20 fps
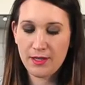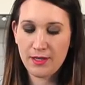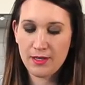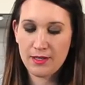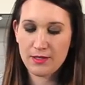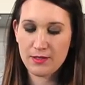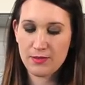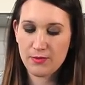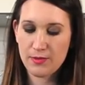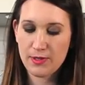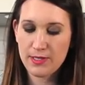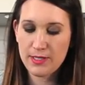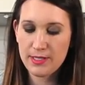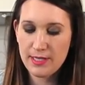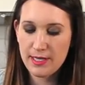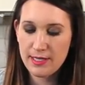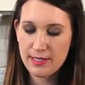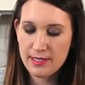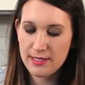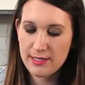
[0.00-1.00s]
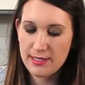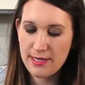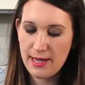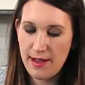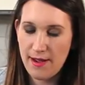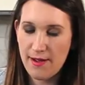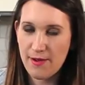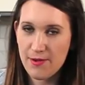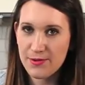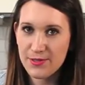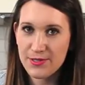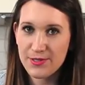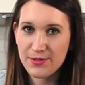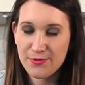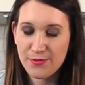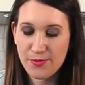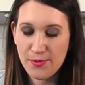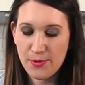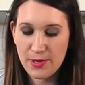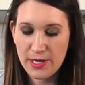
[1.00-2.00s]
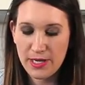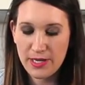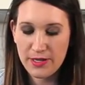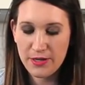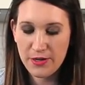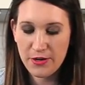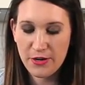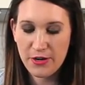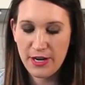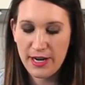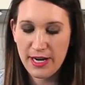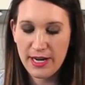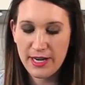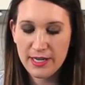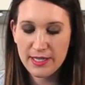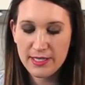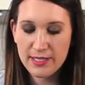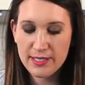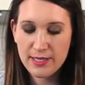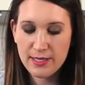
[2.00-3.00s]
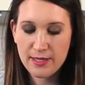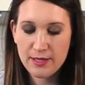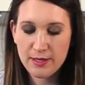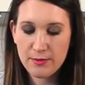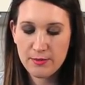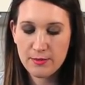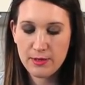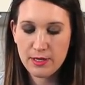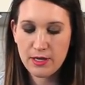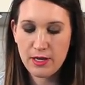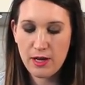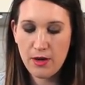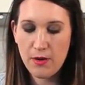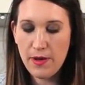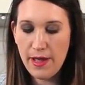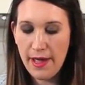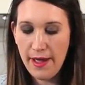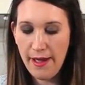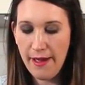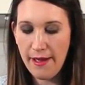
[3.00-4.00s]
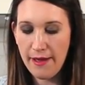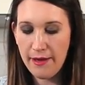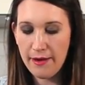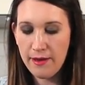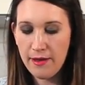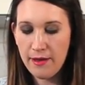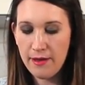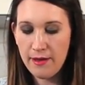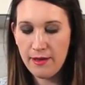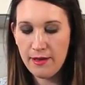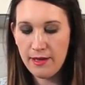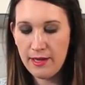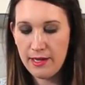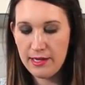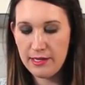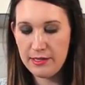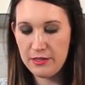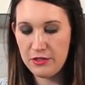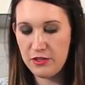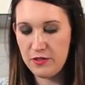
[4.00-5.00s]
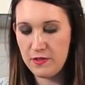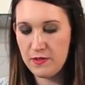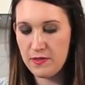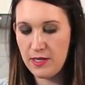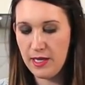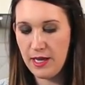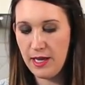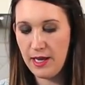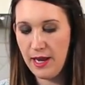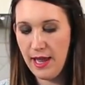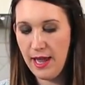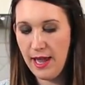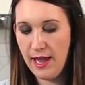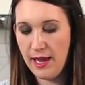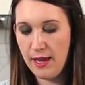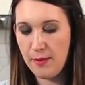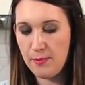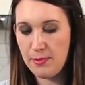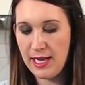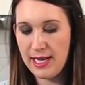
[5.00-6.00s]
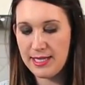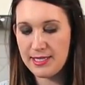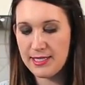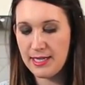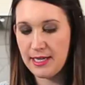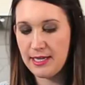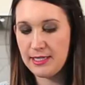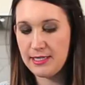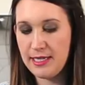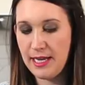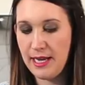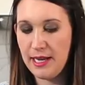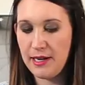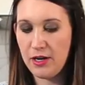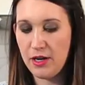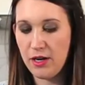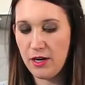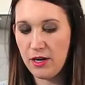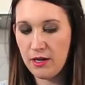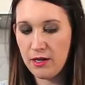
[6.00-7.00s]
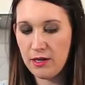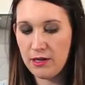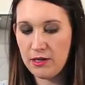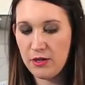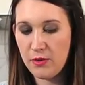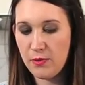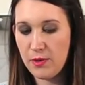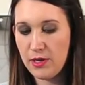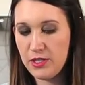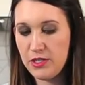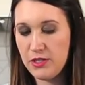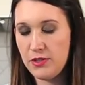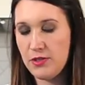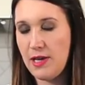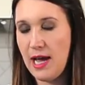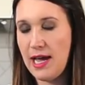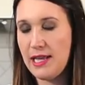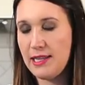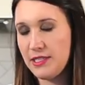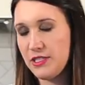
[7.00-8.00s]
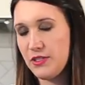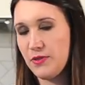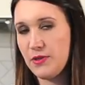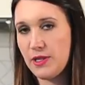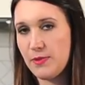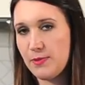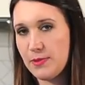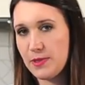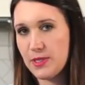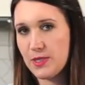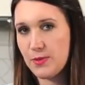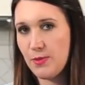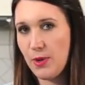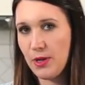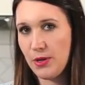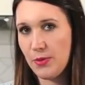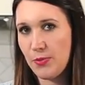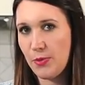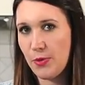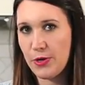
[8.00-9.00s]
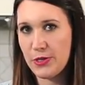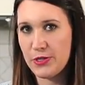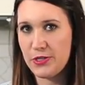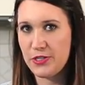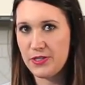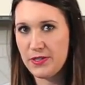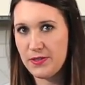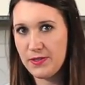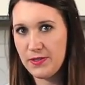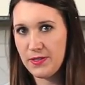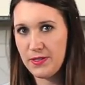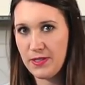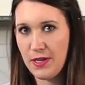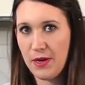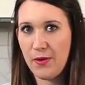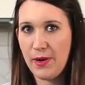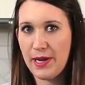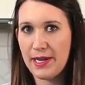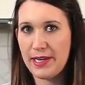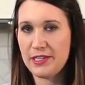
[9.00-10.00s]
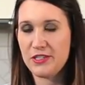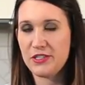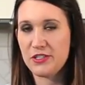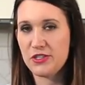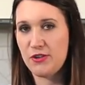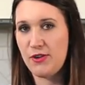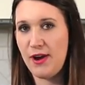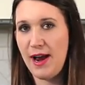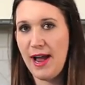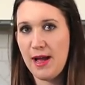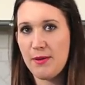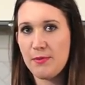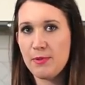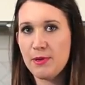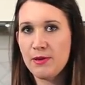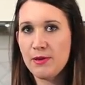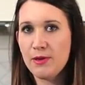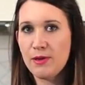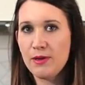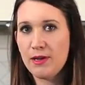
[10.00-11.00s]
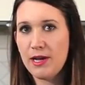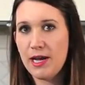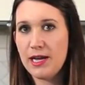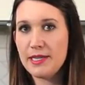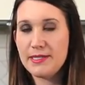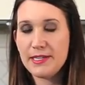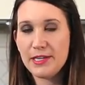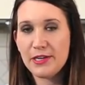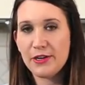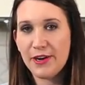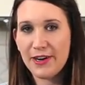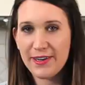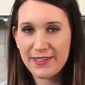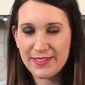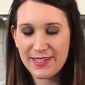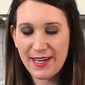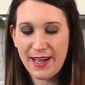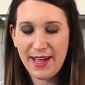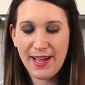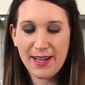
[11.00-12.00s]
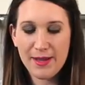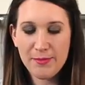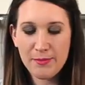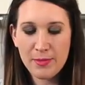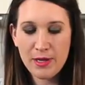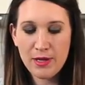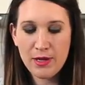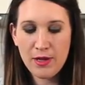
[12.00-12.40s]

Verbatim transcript: So once that's down to 40 degrees, go ahead and just get a plastic container. You want to do, the, I like doing them in smaller portions so I can just grab a dinner at a time.